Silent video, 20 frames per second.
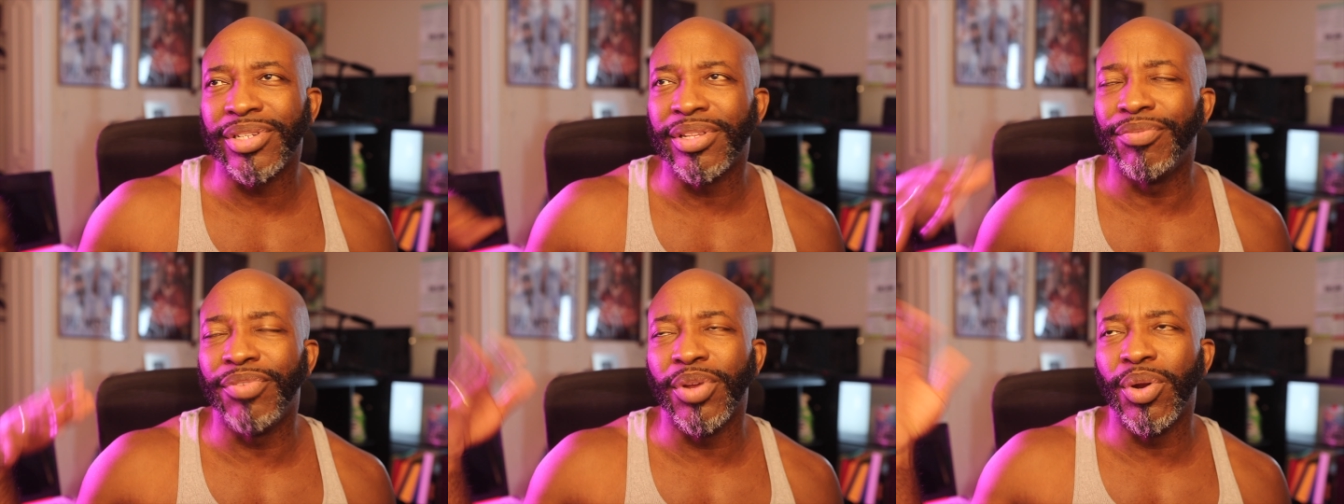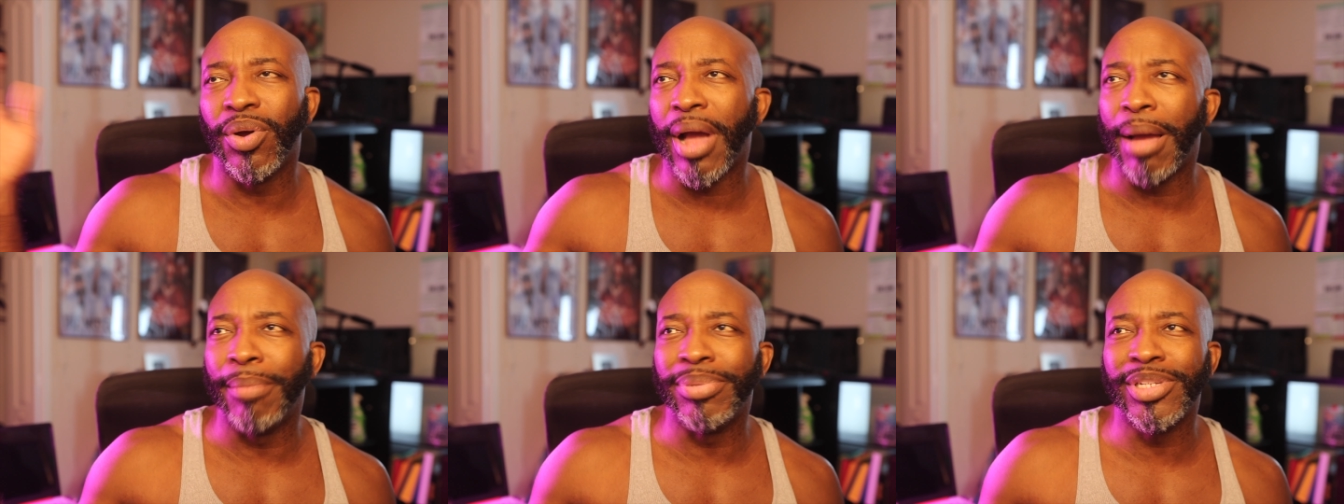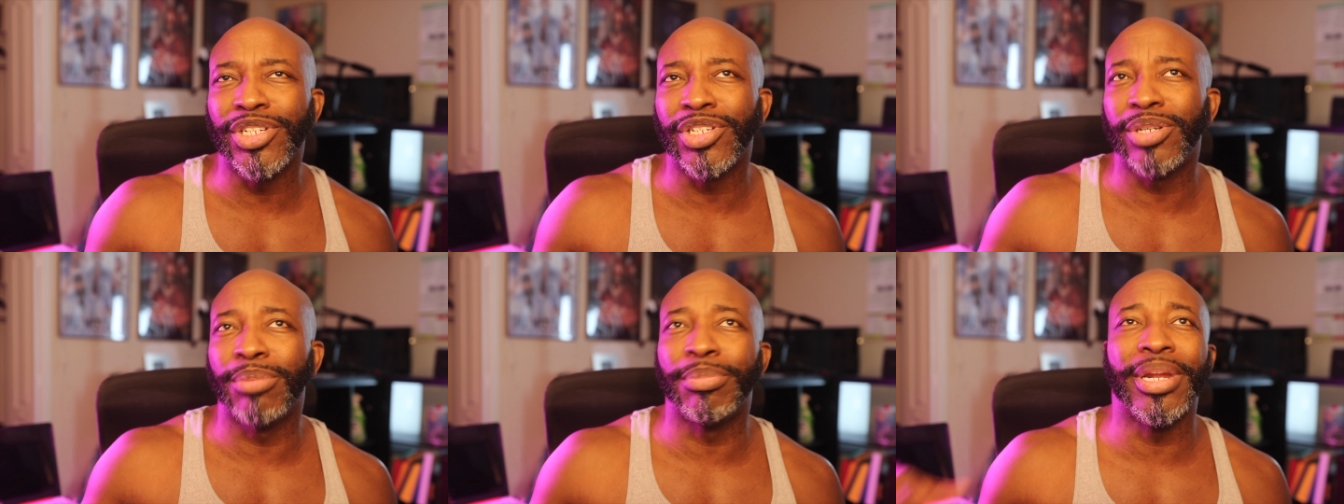the veto
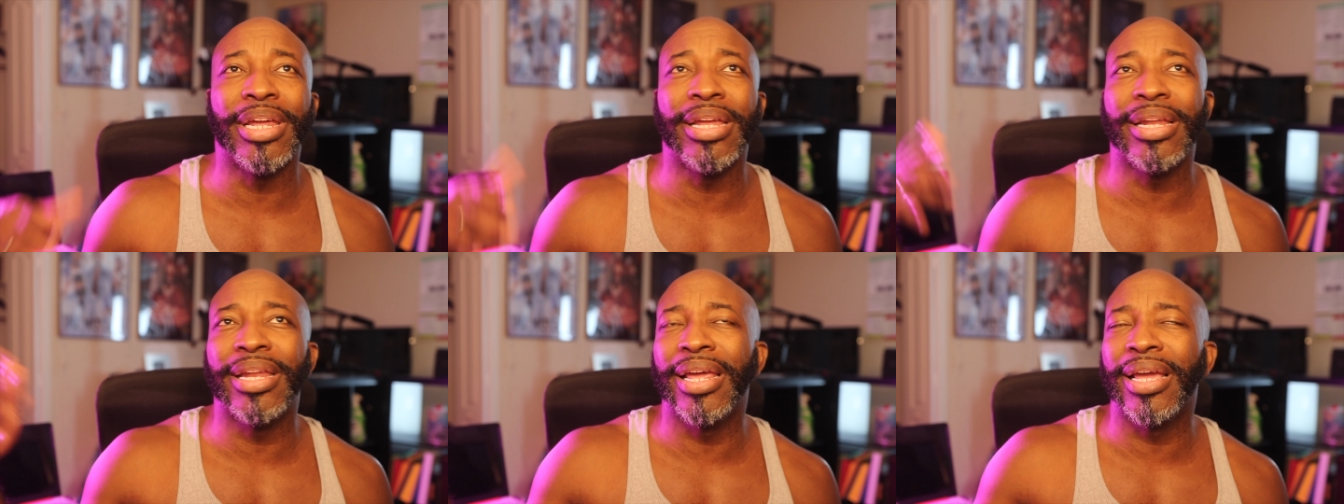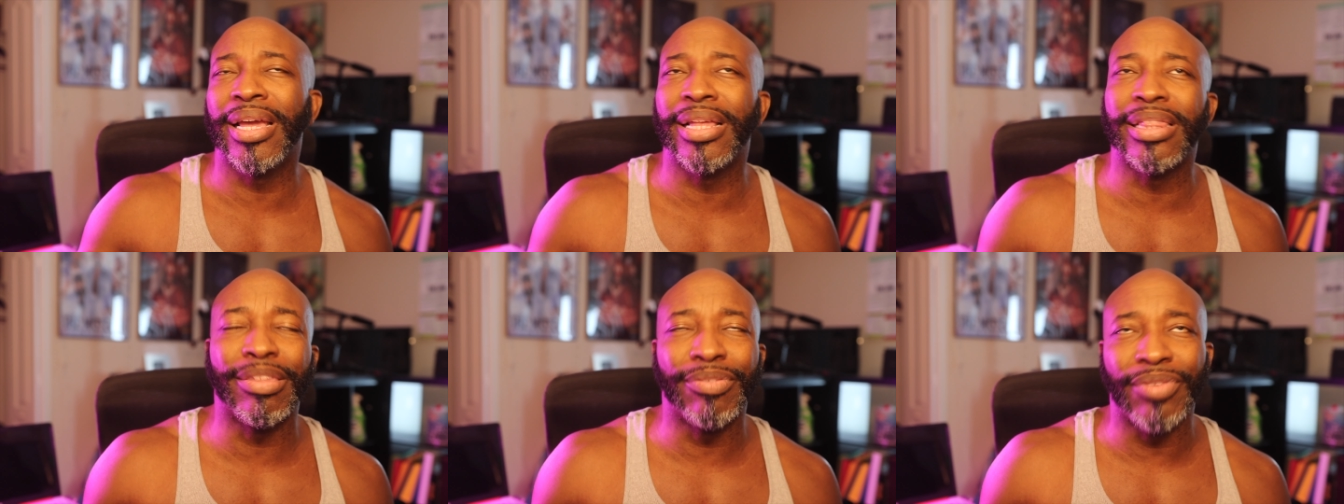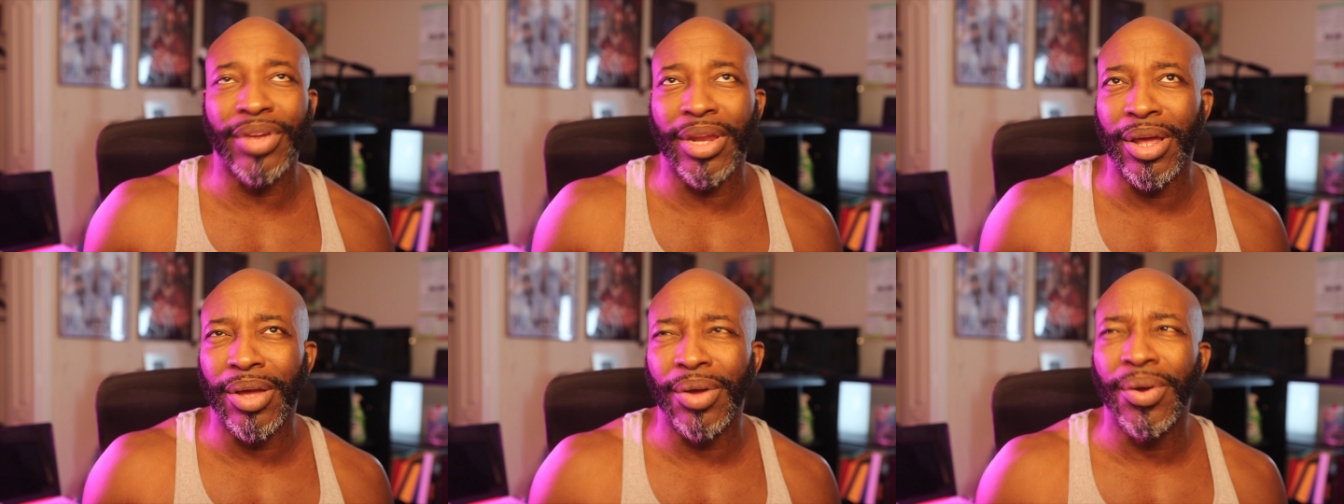competition, but he didn't get the
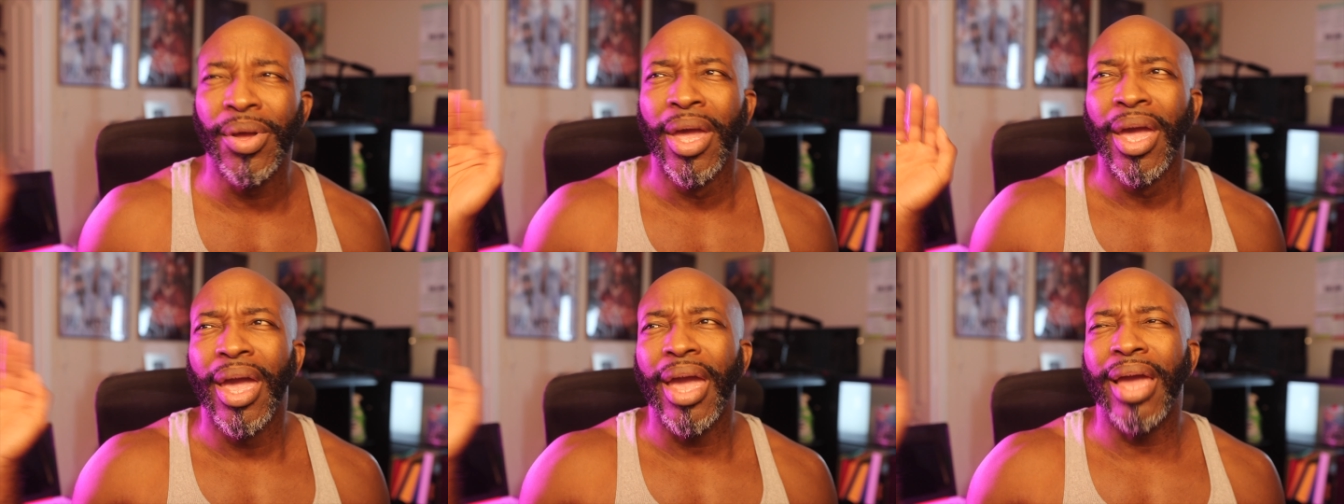veto.